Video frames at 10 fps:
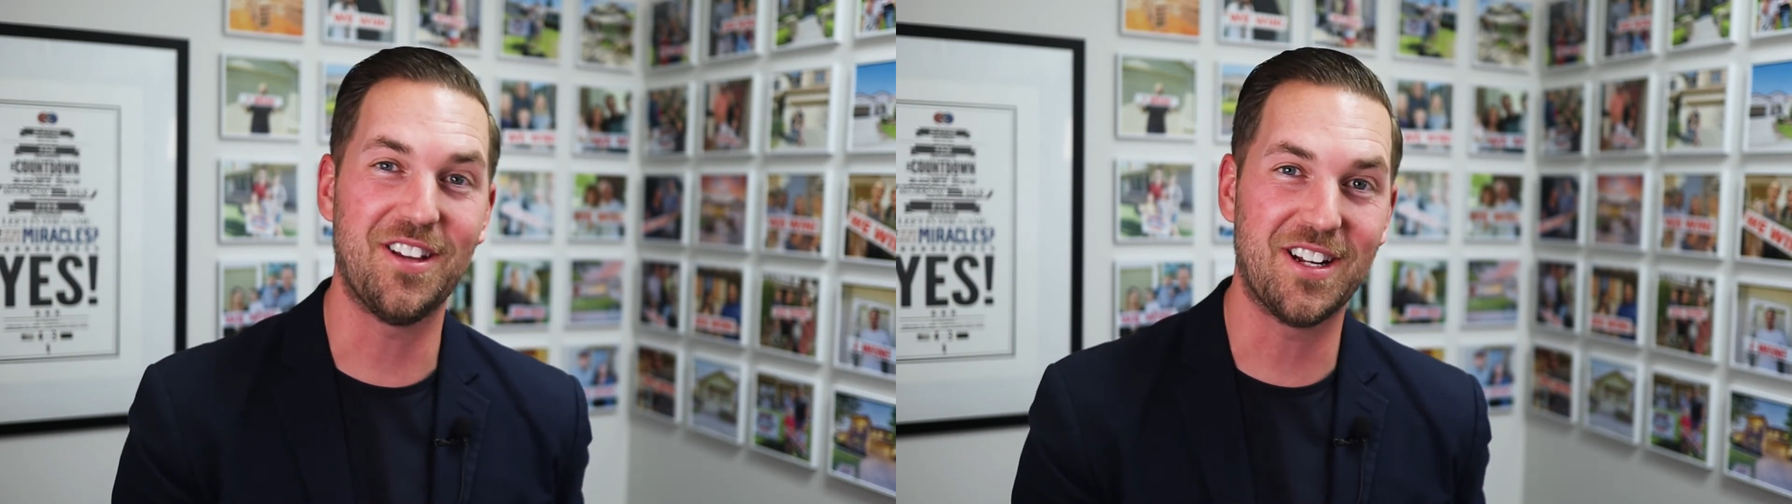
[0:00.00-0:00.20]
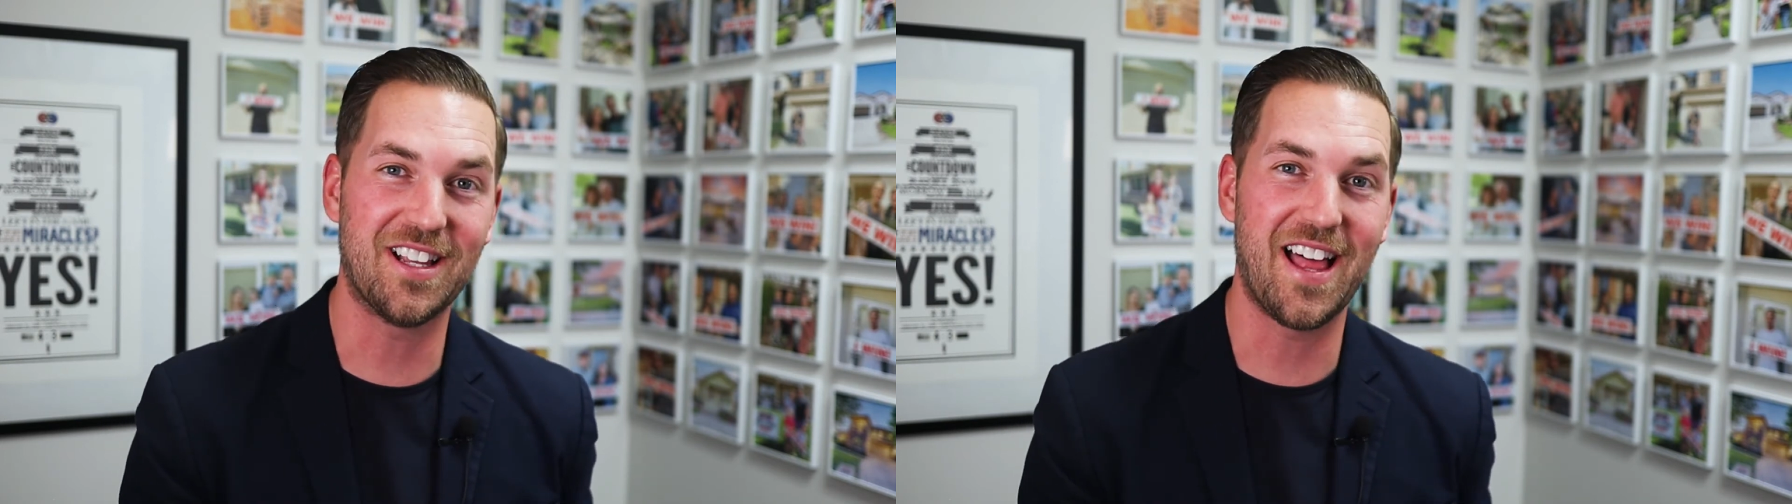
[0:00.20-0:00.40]

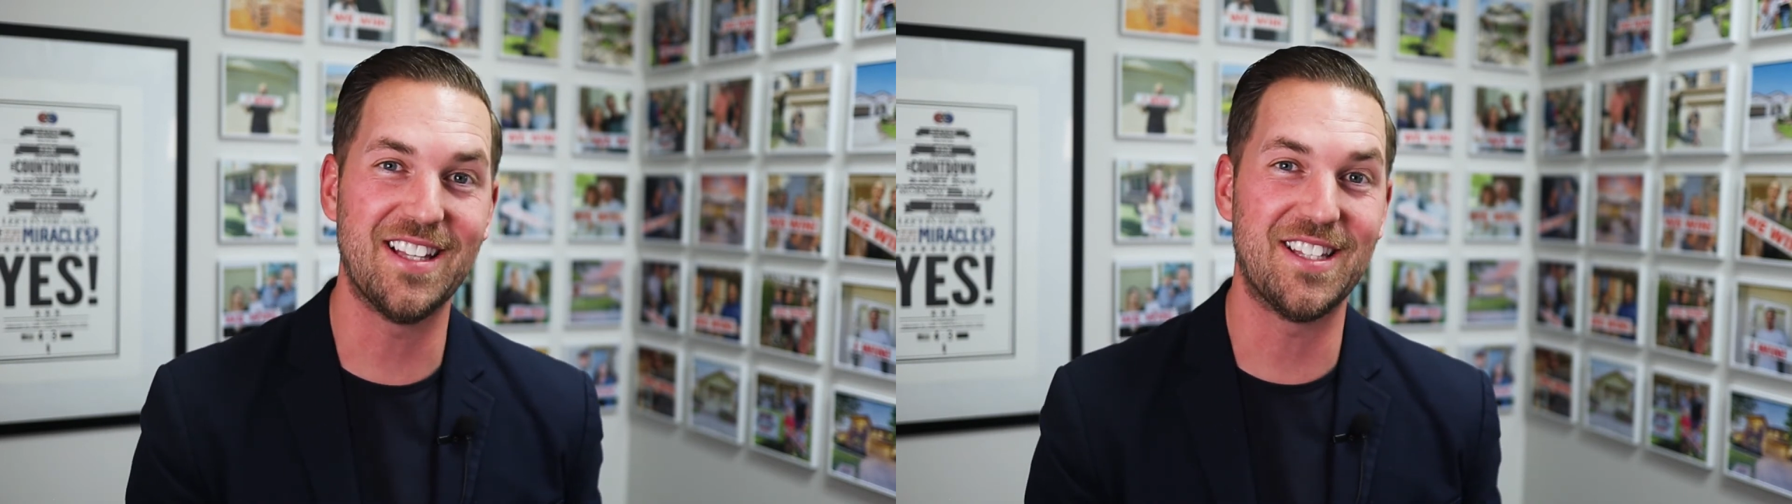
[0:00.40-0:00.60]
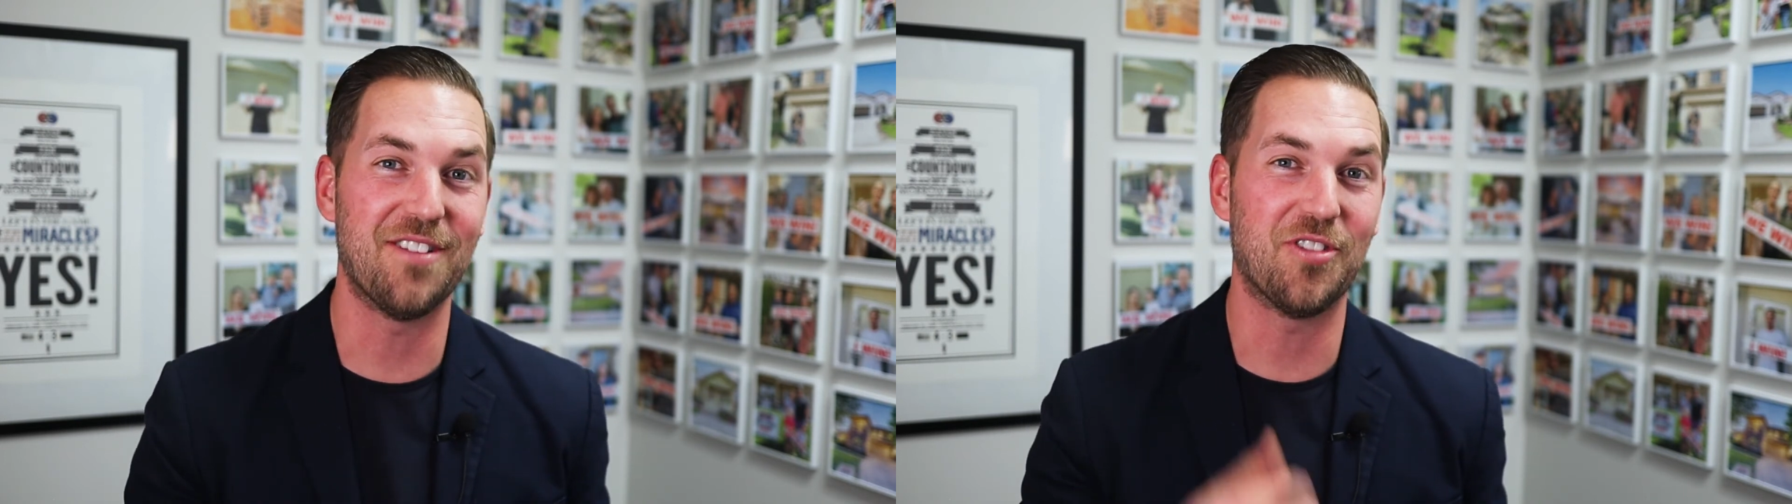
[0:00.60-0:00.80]
good
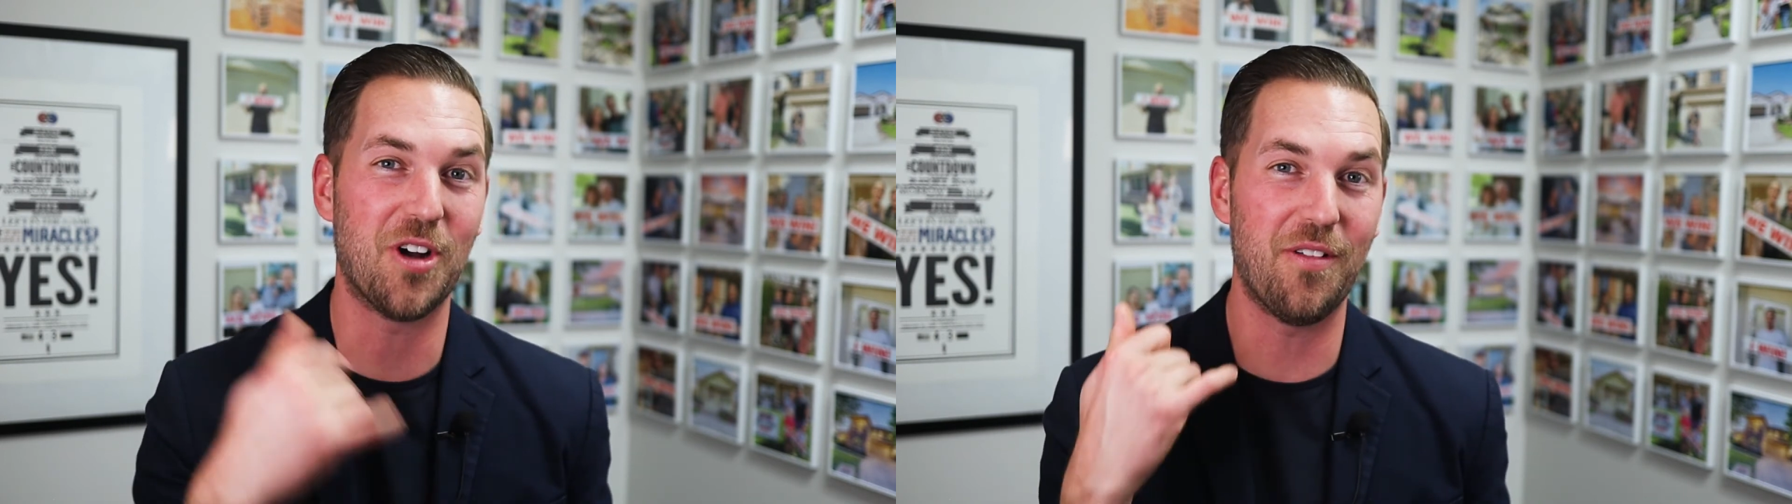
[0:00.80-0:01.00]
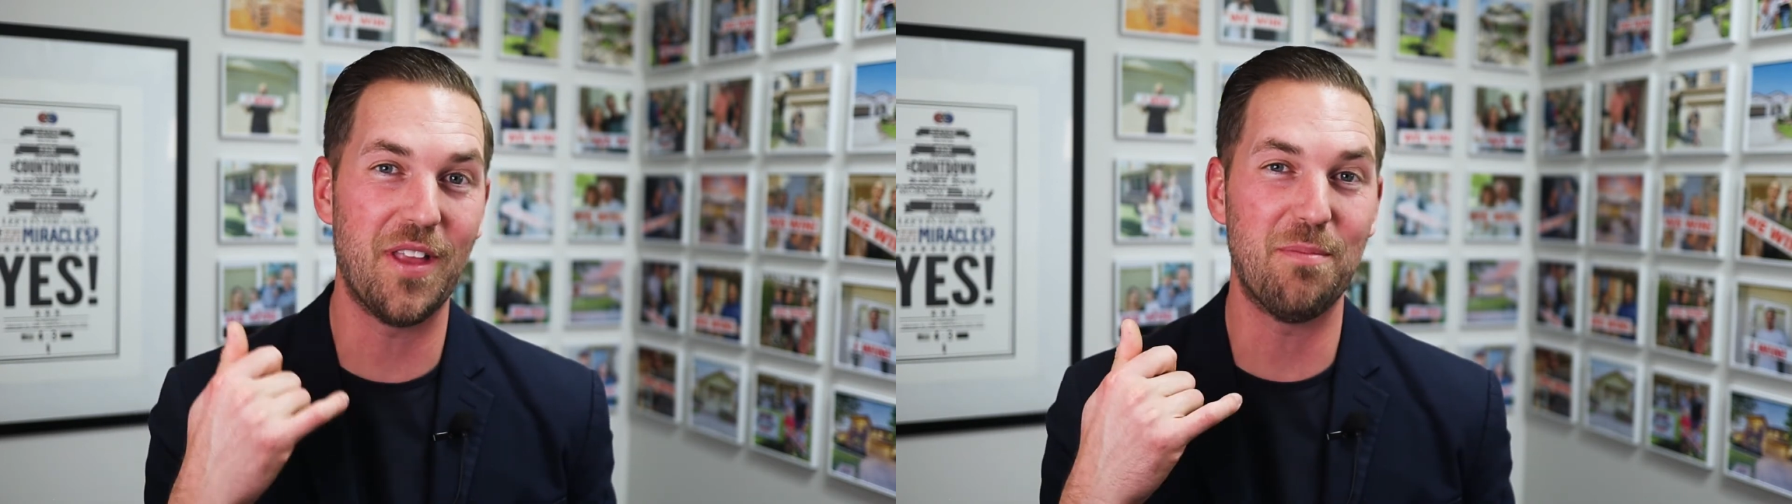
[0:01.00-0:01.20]
clients that have
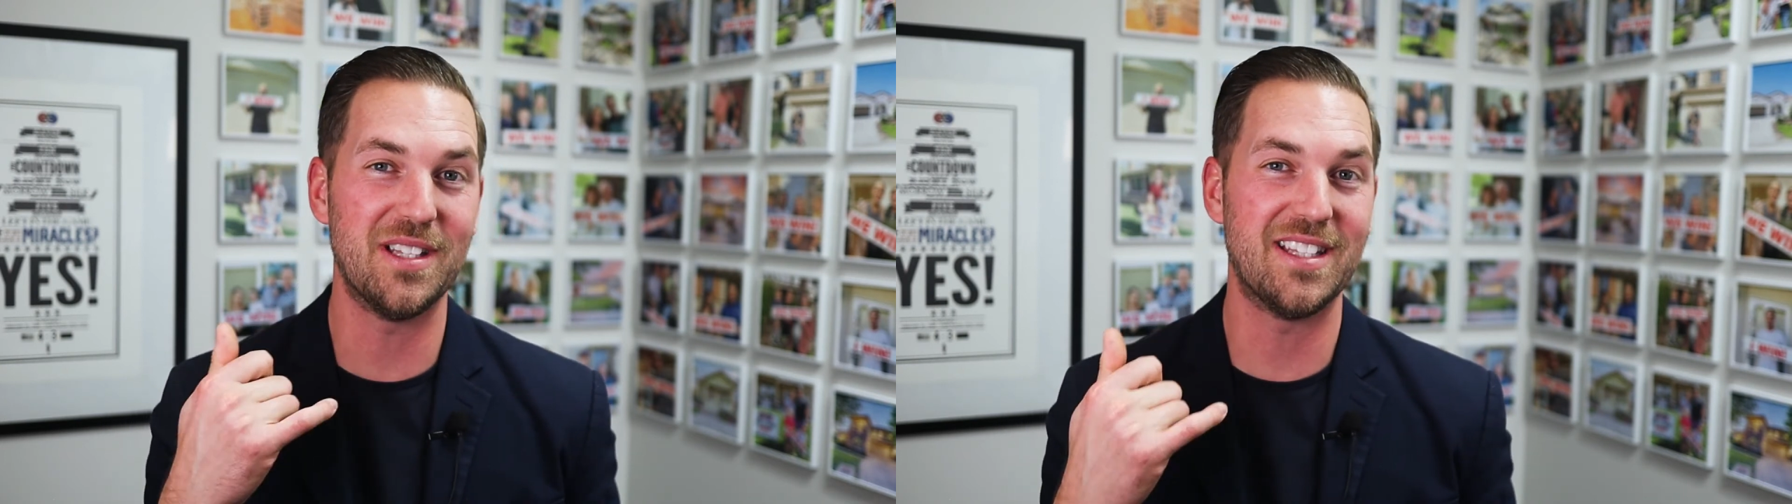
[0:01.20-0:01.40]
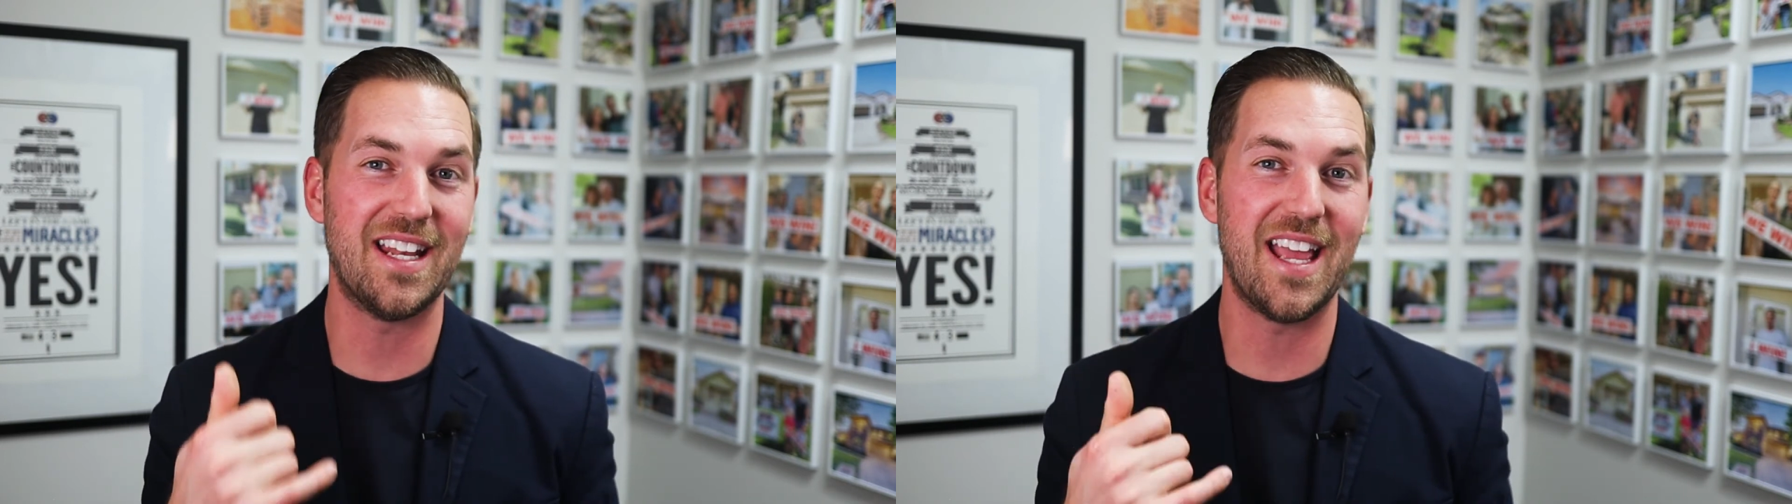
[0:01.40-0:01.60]
called up and said,